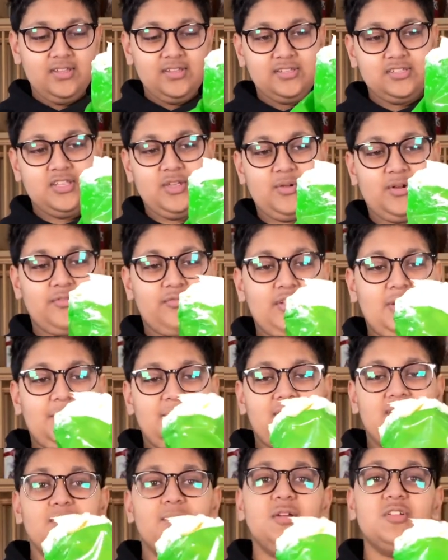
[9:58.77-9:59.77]
So
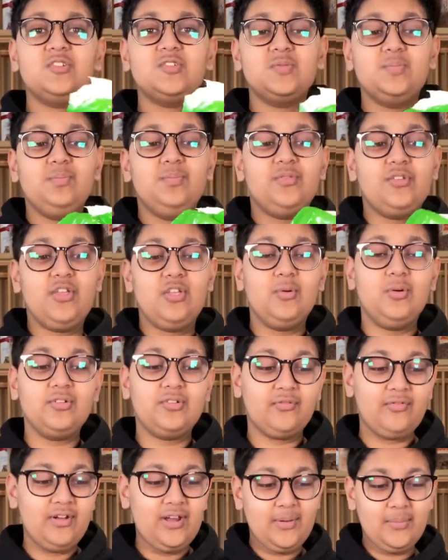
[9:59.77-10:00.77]
you want to
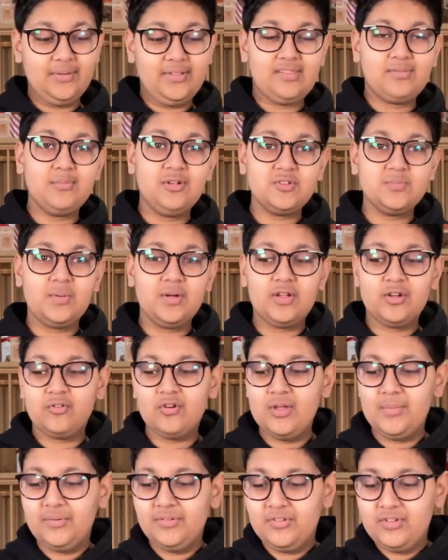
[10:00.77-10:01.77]
fill it with as much
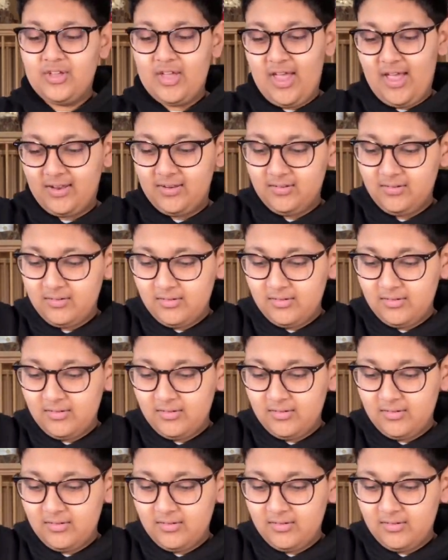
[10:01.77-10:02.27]
buttercream as you can.